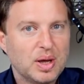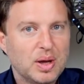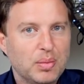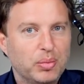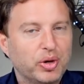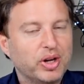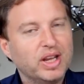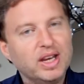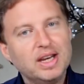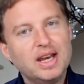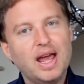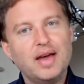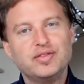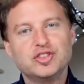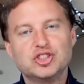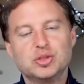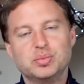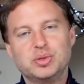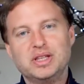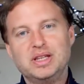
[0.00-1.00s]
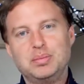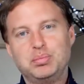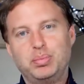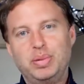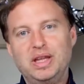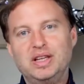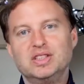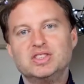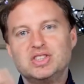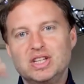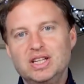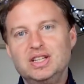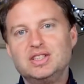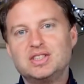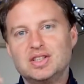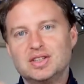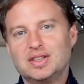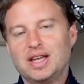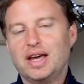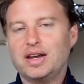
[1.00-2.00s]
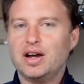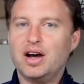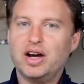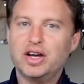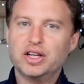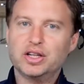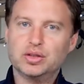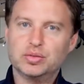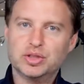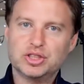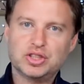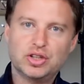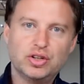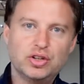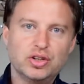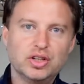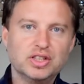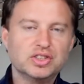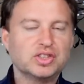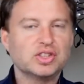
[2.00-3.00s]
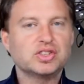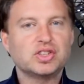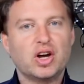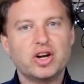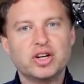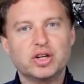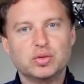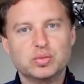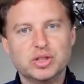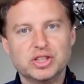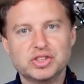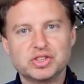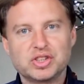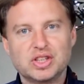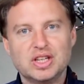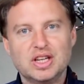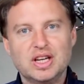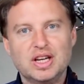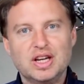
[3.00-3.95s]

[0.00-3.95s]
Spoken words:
But inevitably, built into that higher return is this higher risk.